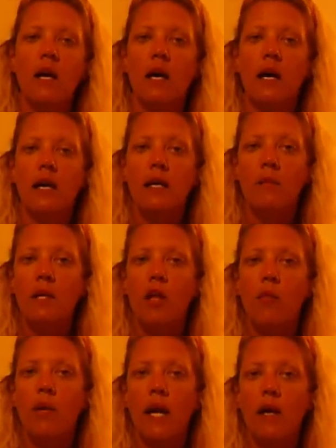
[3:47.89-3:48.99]
A
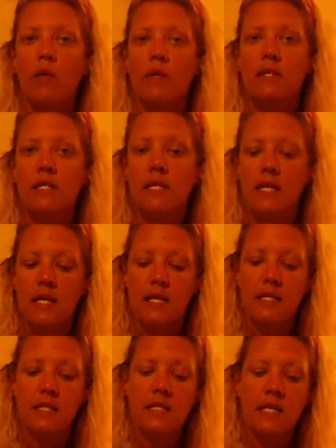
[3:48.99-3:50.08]
hemoglobin A1C is
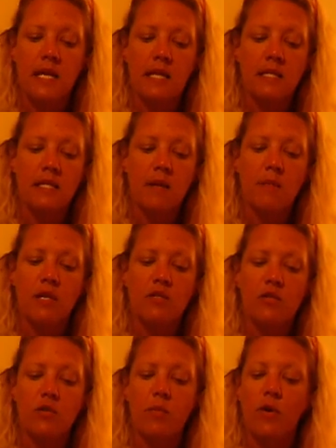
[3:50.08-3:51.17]
a test that
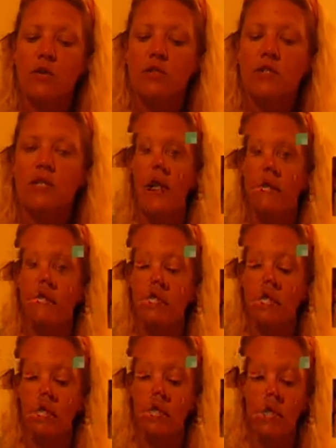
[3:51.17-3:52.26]
measures a person's average
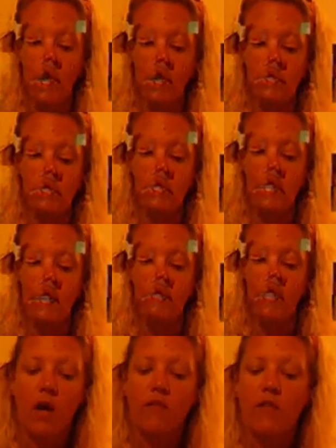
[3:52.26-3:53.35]
glucose level
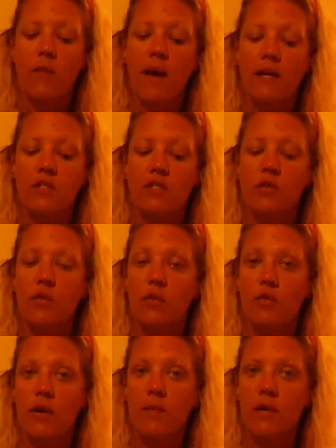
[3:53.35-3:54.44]
over the past 2 or
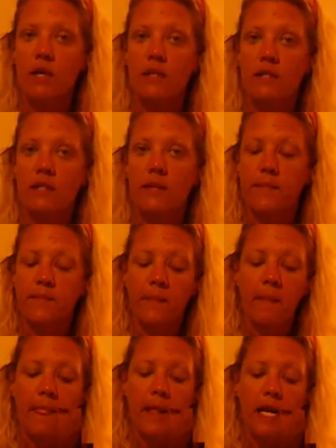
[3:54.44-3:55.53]
3 months.
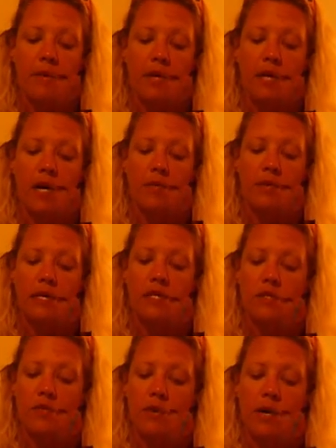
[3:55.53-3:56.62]
Hemoglobin is
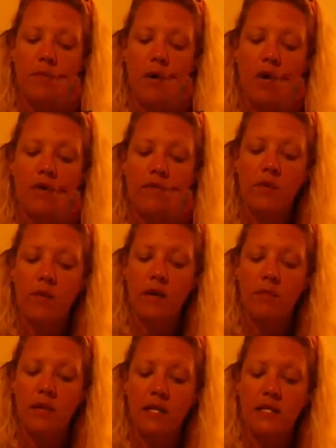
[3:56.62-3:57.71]
the red part of the red
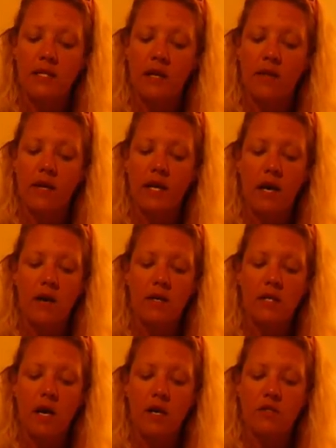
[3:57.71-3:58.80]
blood cell that carries
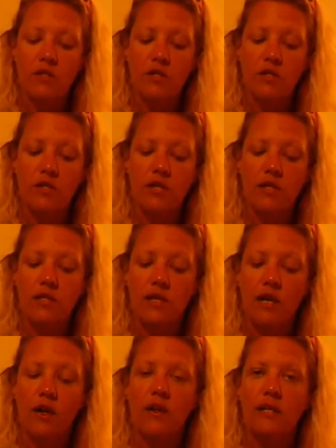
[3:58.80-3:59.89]
oxygen to the
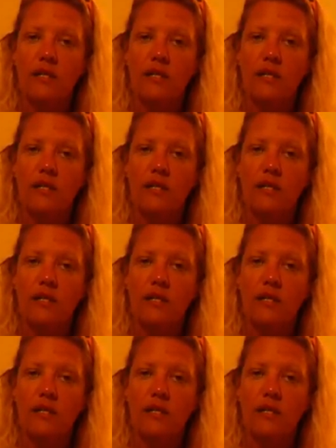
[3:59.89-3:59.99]
cell and